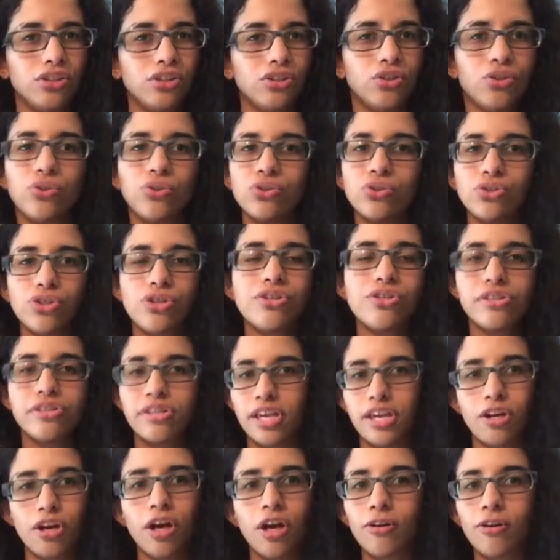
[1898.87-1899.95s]
you just
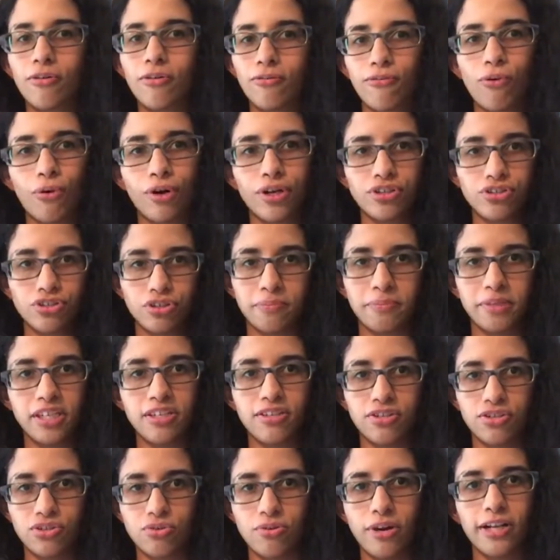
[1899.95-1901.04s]
cannot afford to be
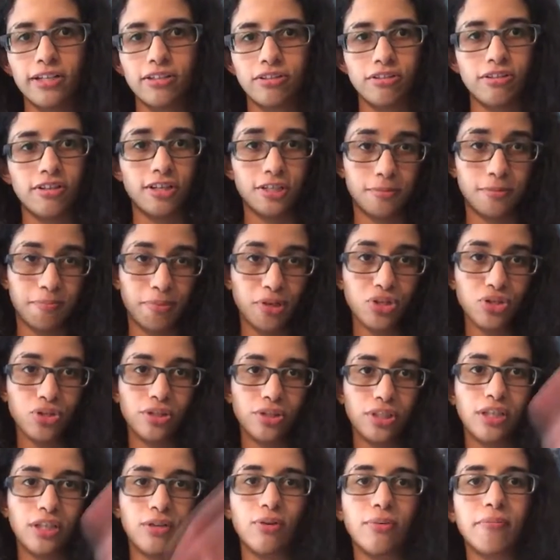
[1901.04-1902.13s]
distracted,
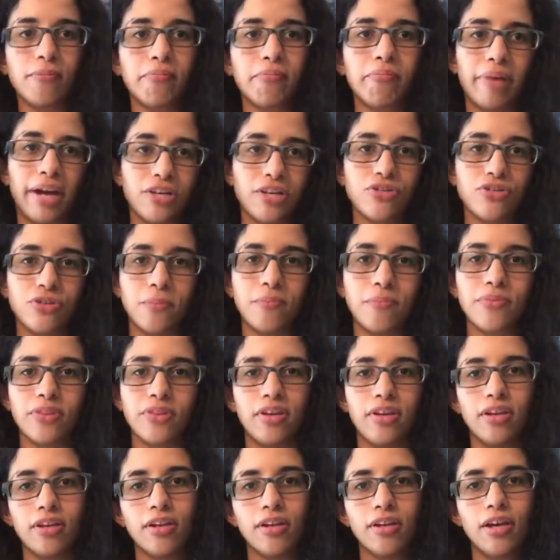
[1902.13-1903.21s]
especially by
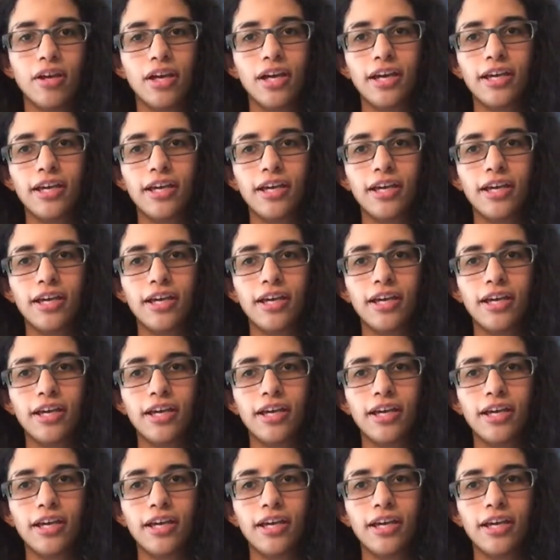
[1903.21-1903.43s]
something